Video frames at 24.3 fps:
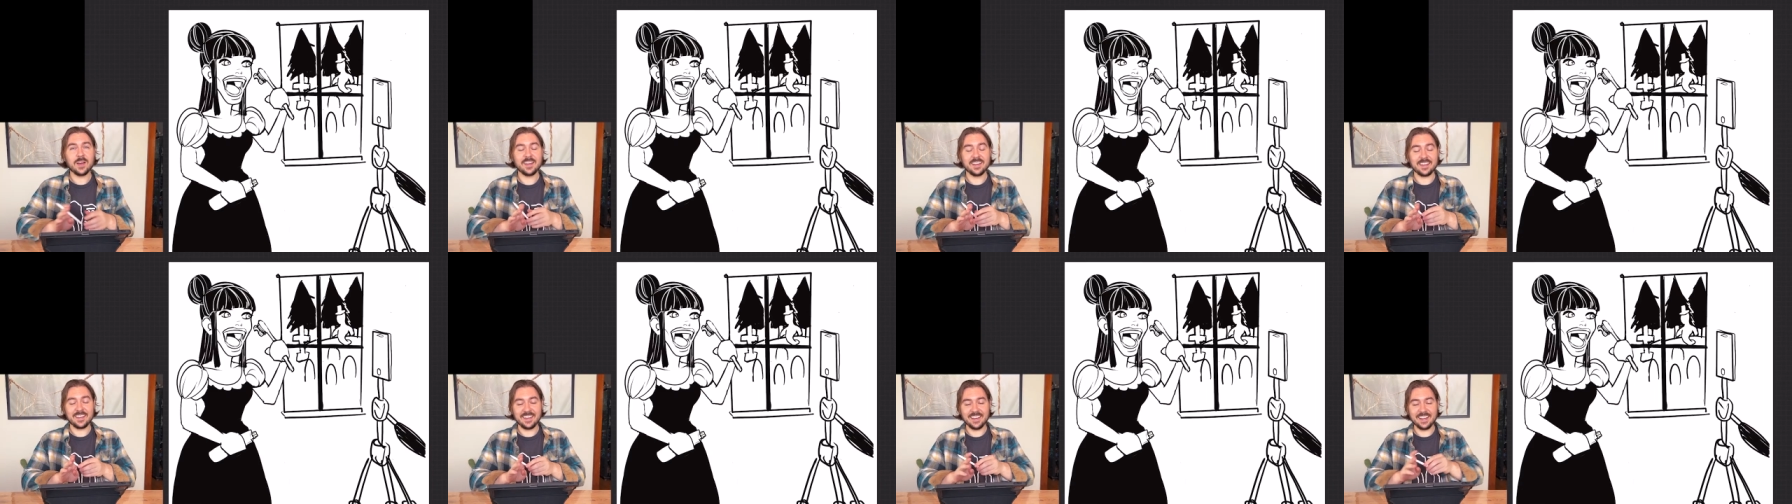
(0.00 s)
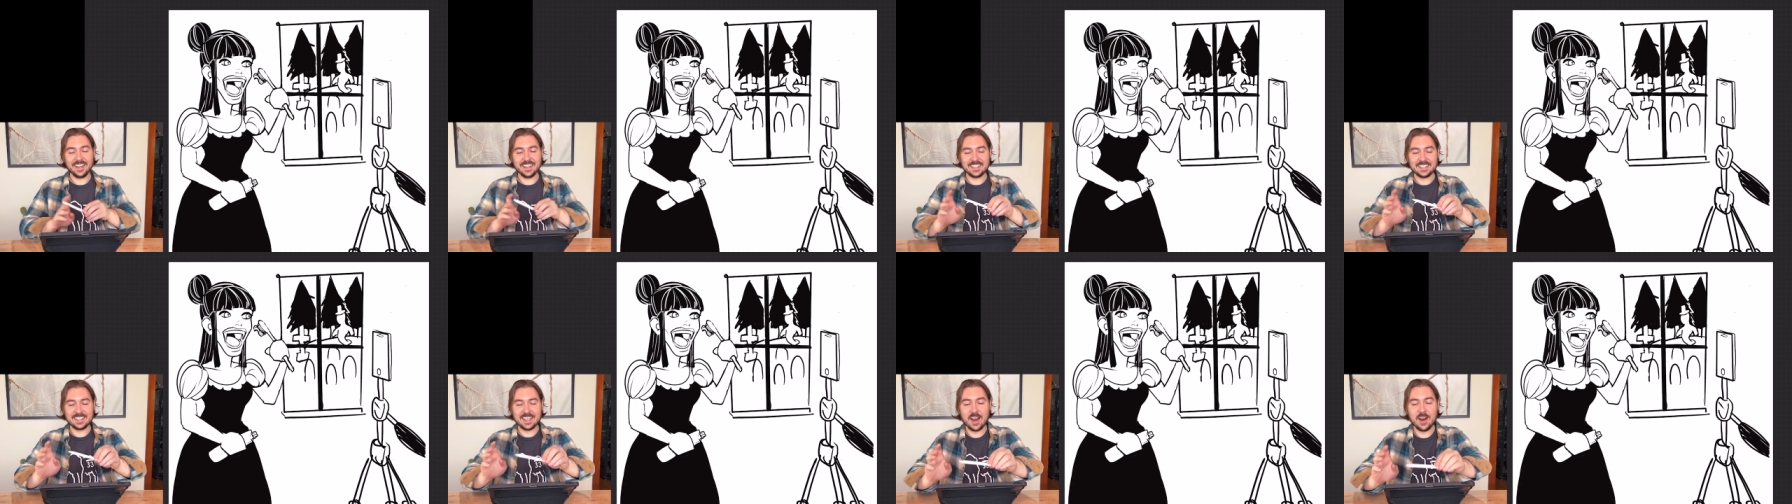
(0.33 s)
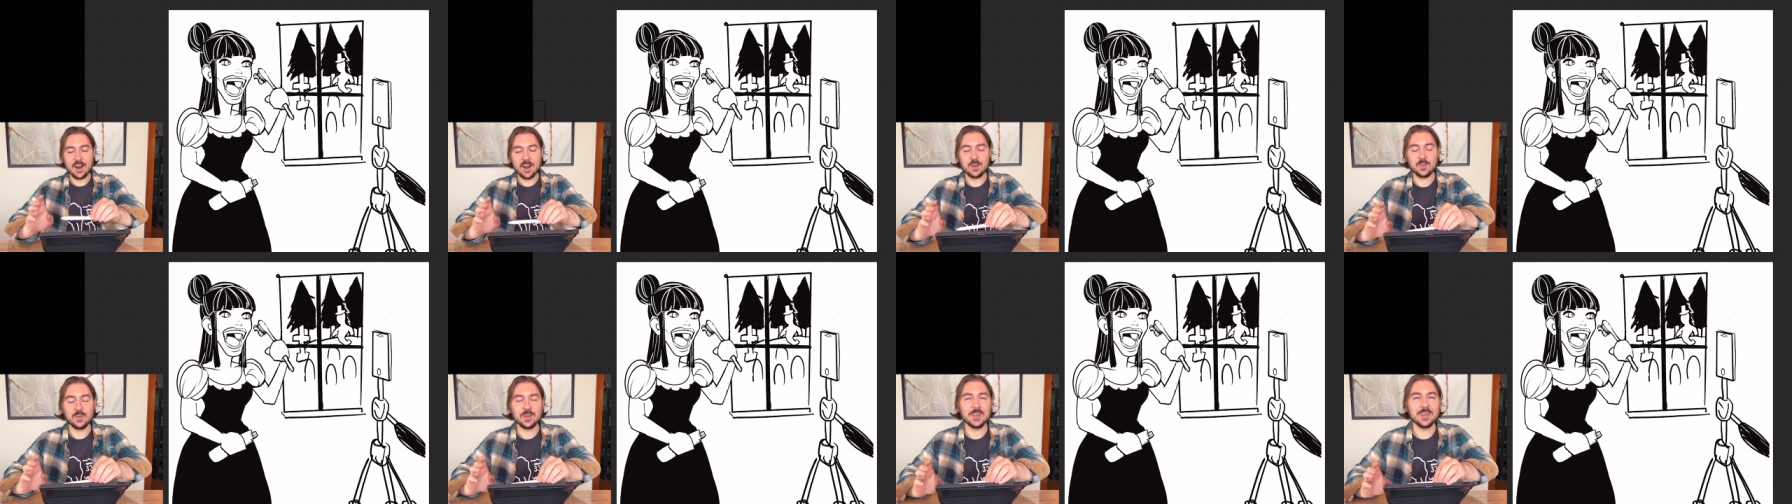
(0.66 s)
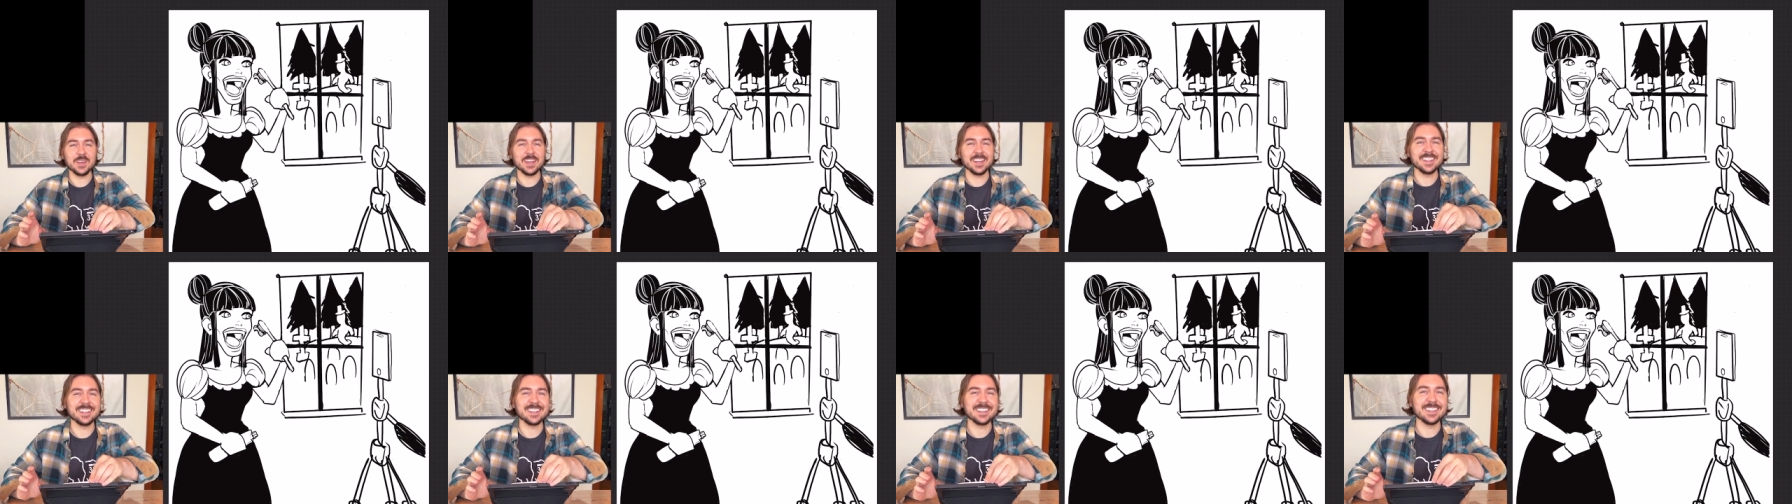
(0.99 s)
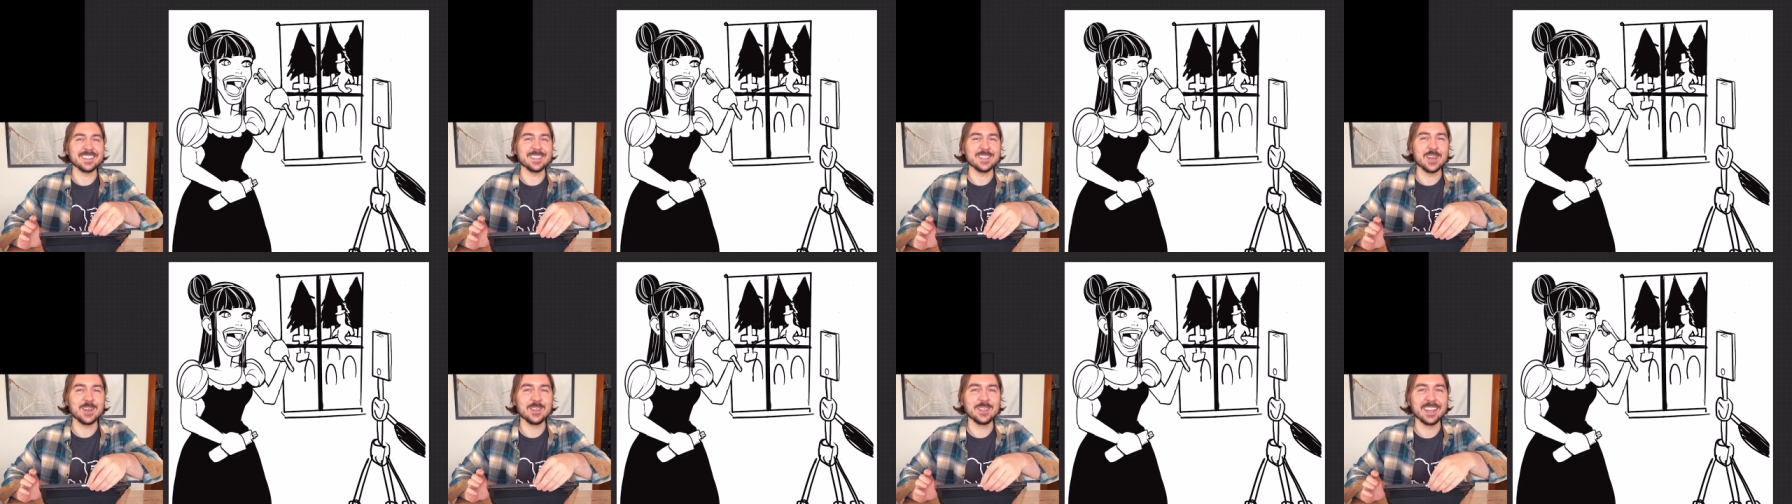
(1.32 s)
It gets tiring when you get into the
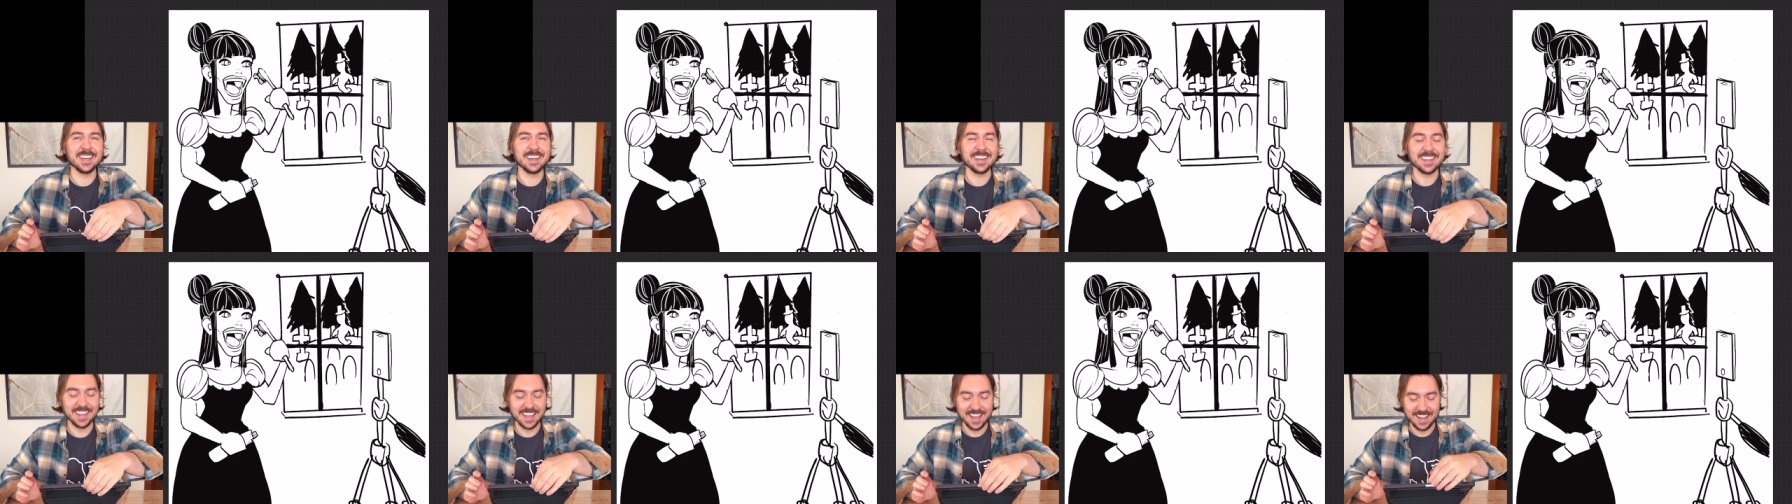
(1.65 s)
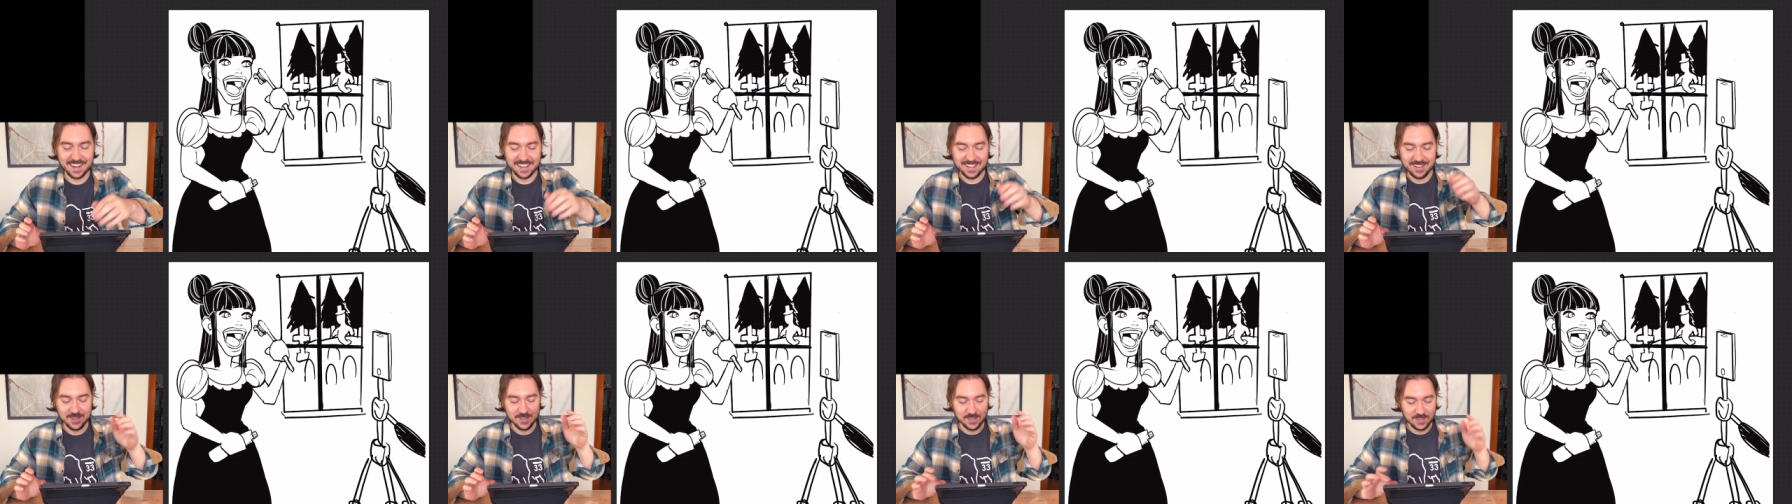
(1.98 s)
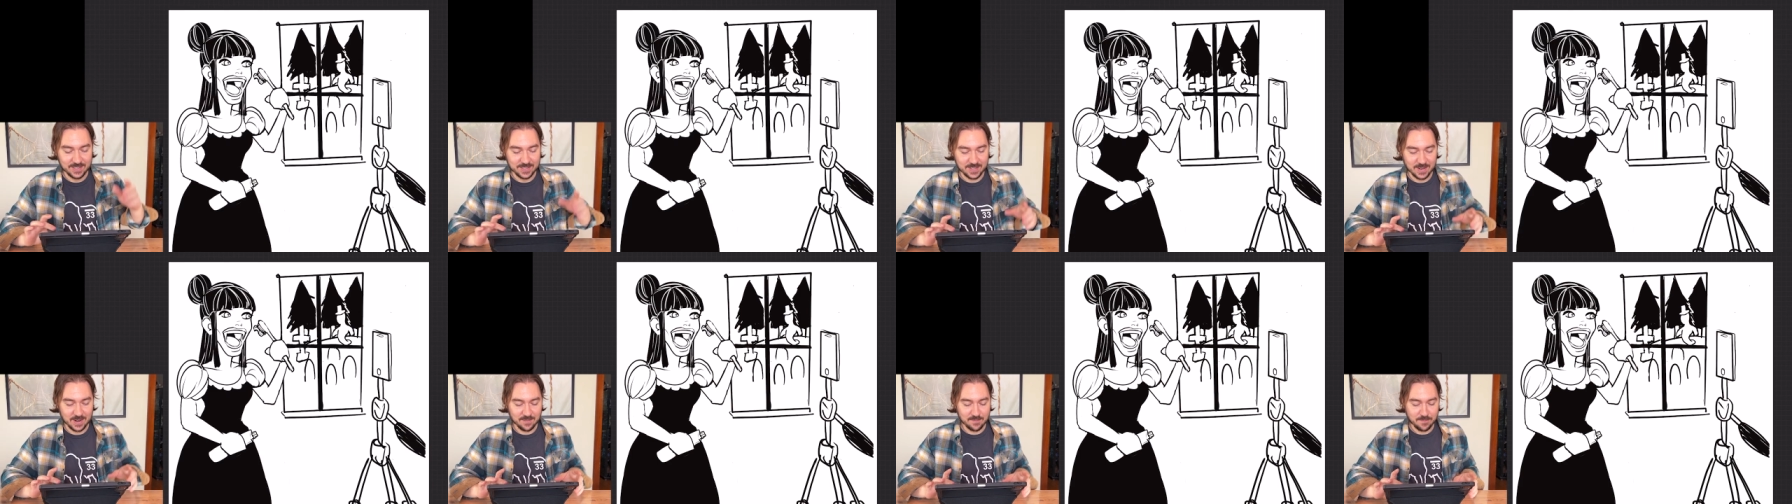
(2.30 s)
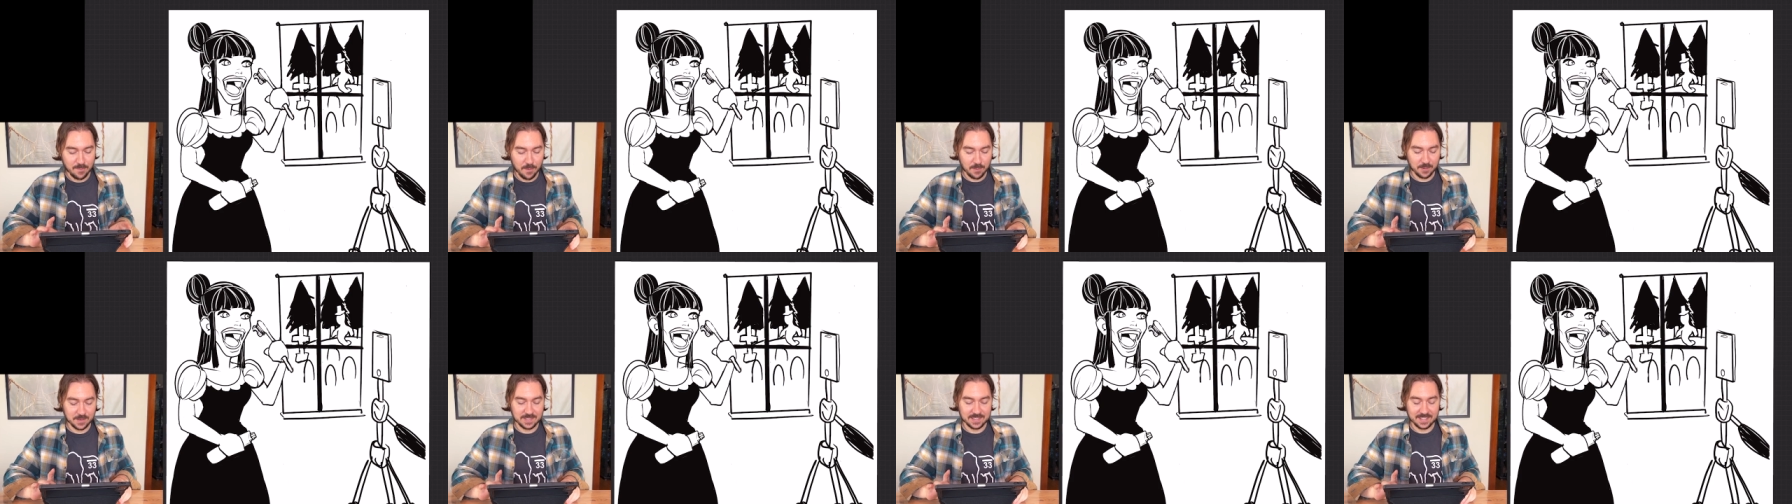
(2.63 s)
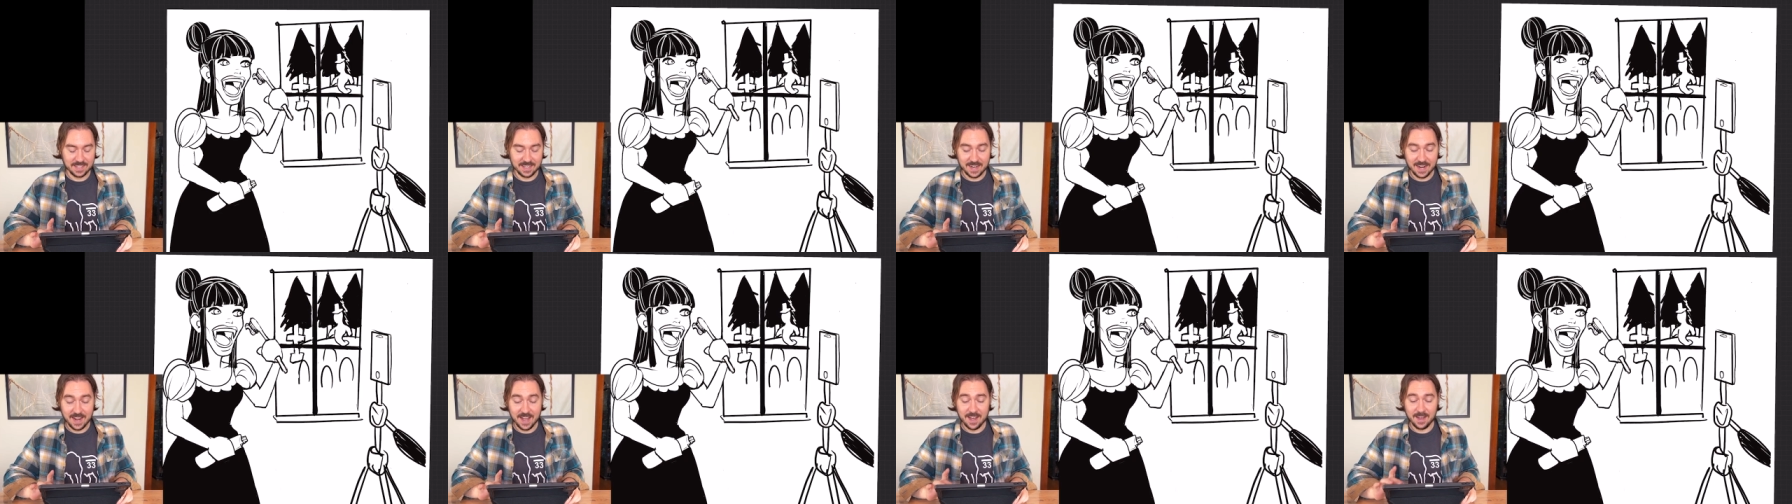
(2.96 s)
zone like that. You just start focusing.